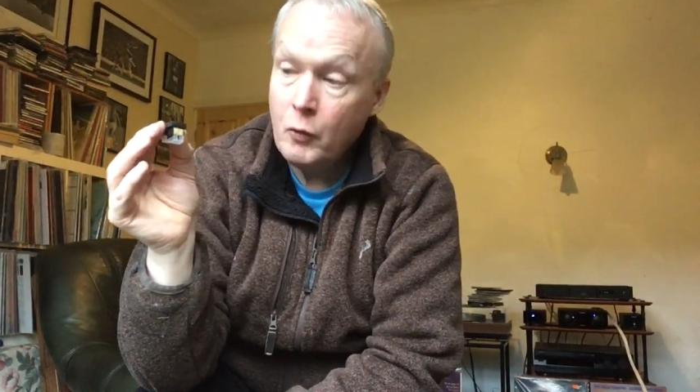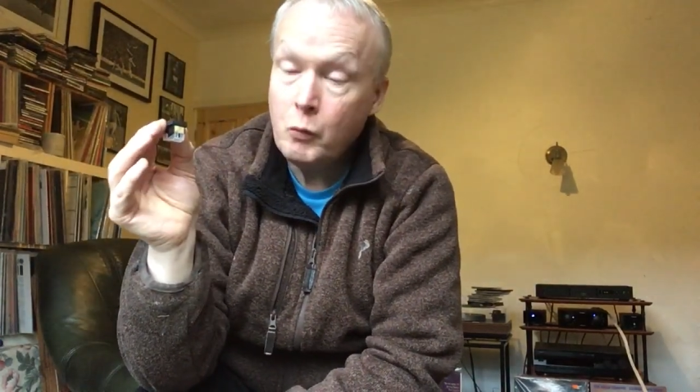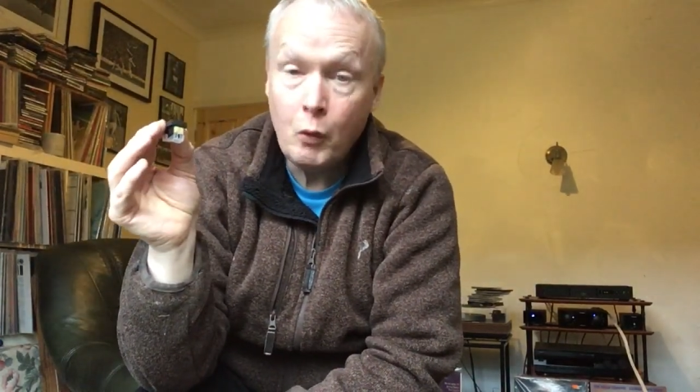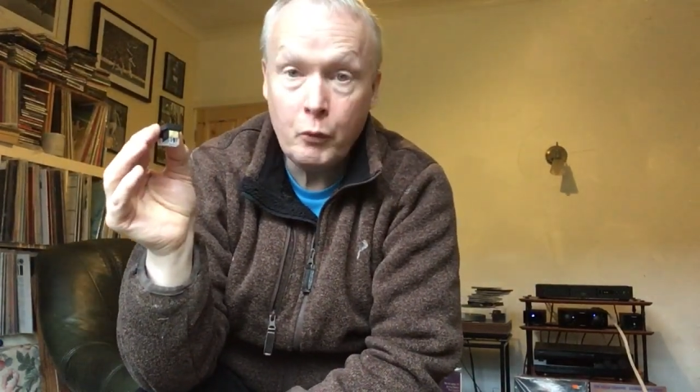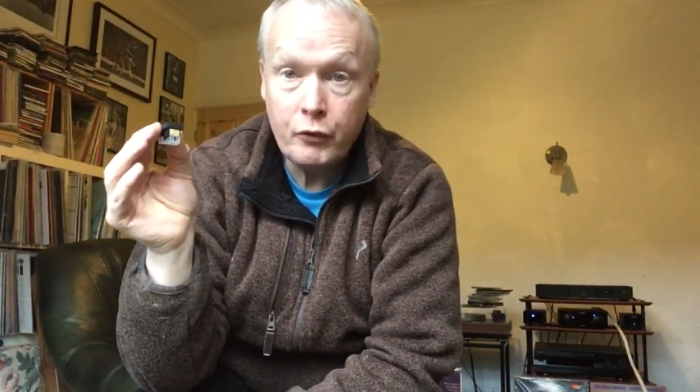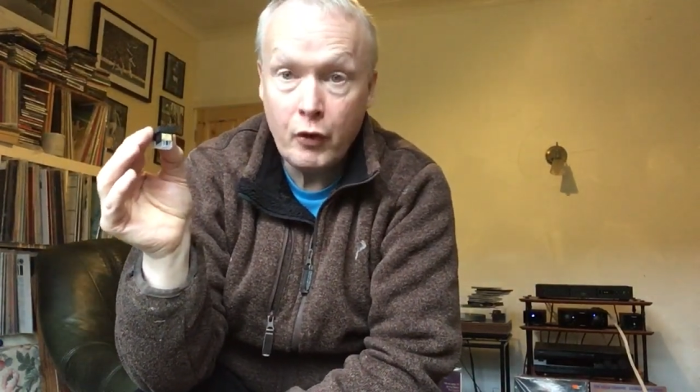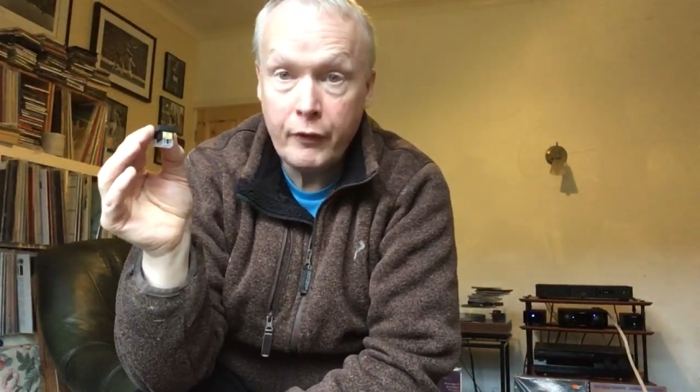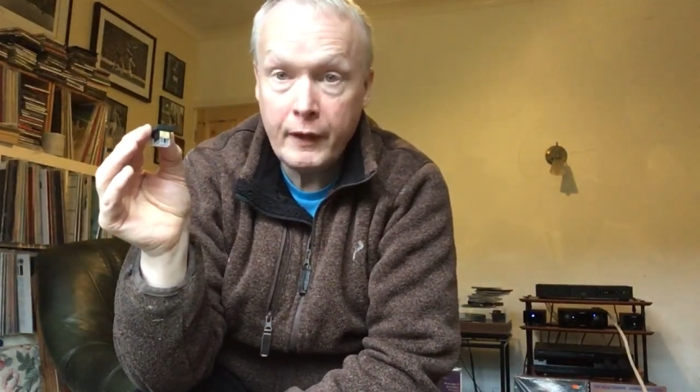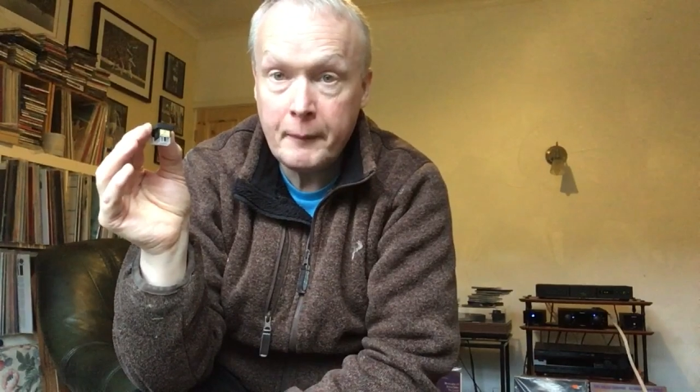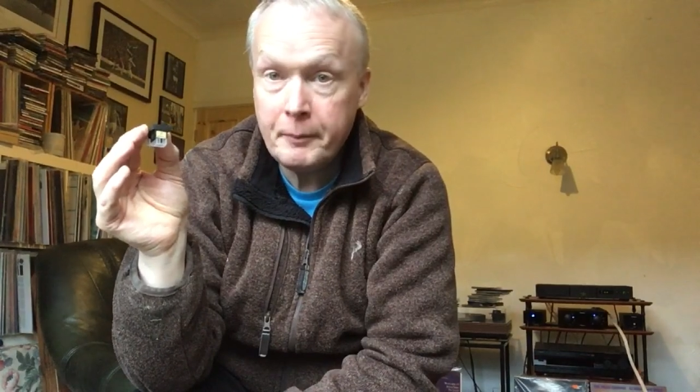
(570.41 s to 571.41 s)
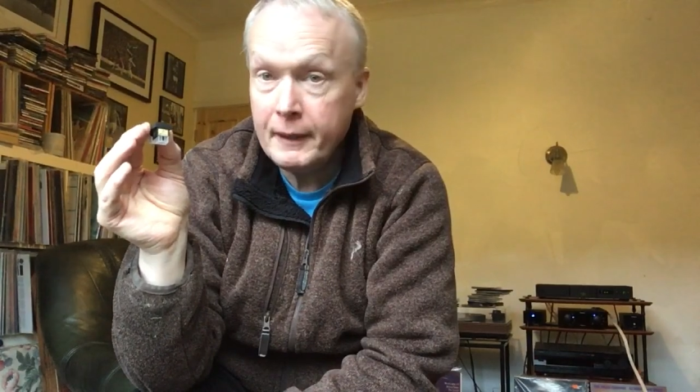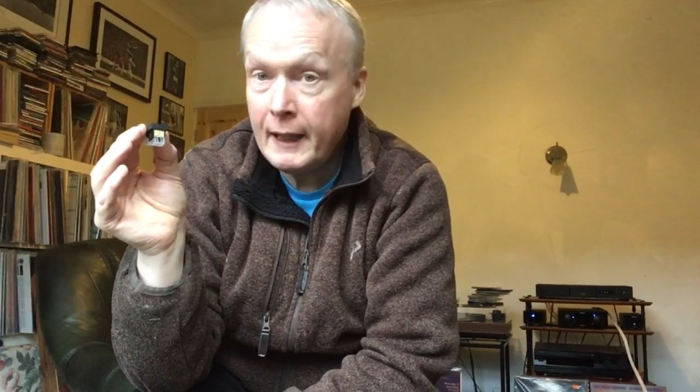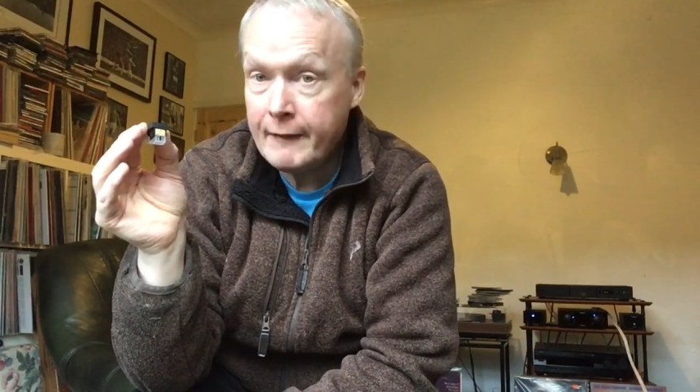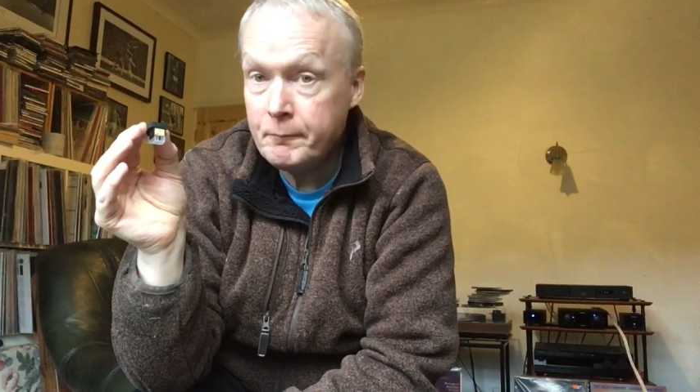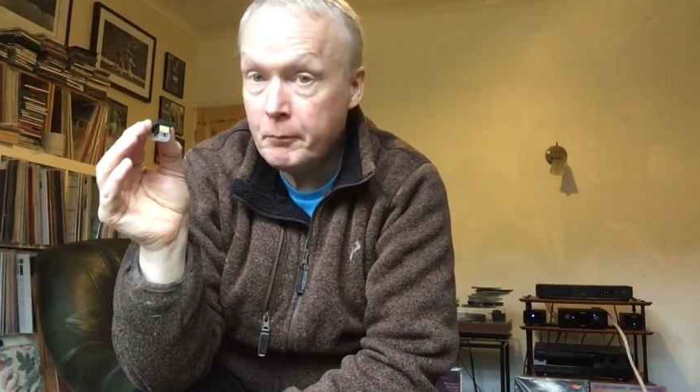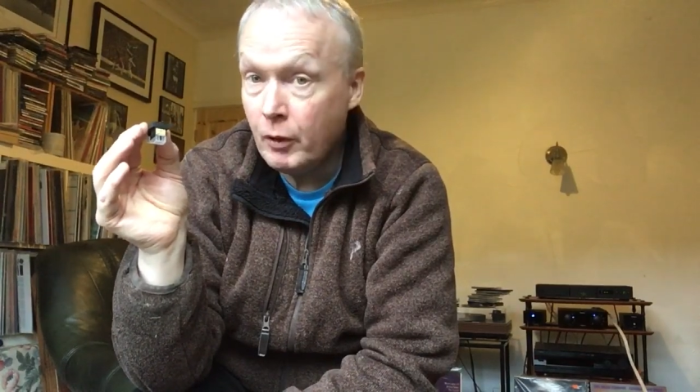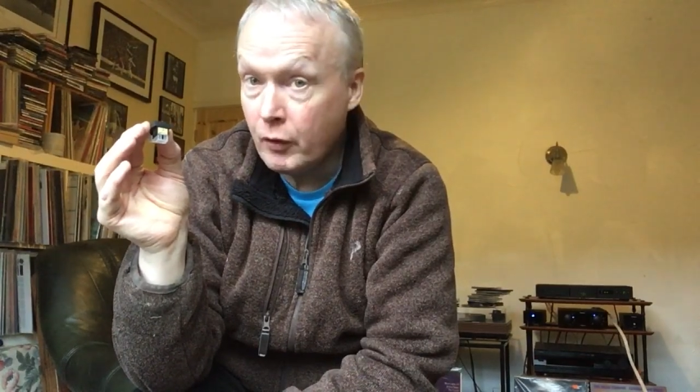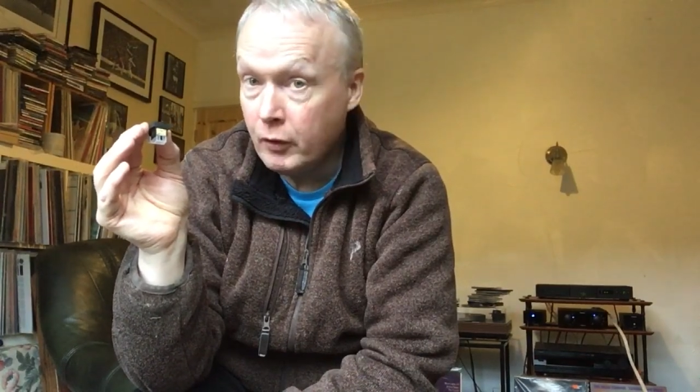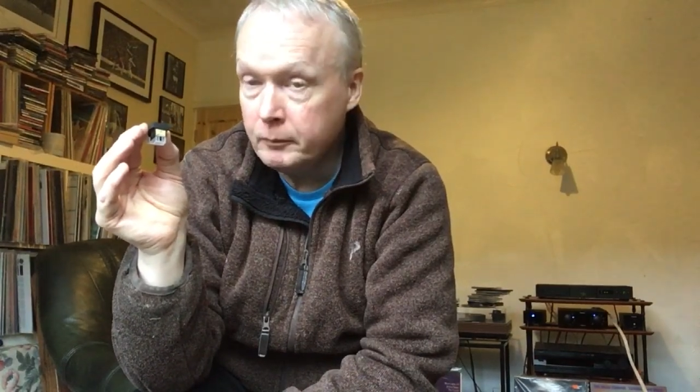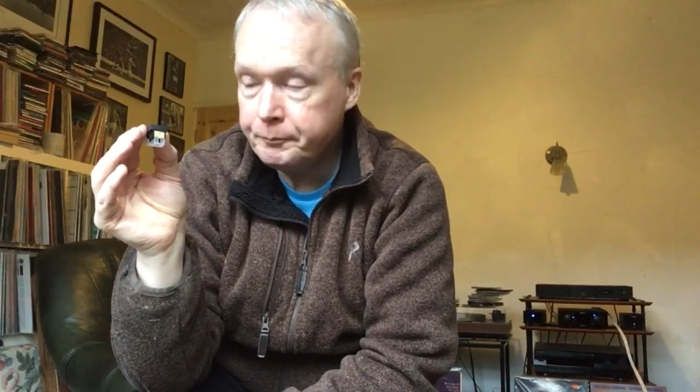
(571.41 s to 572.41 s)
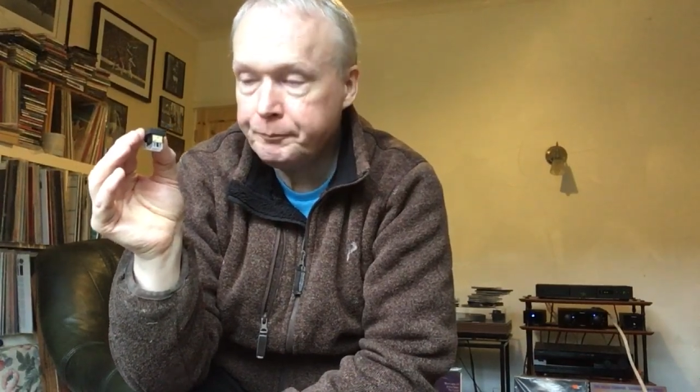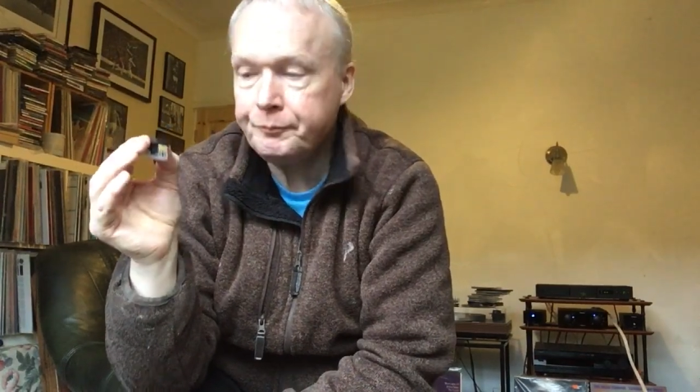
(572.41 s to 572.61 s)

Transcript: what was on the MP11 boron,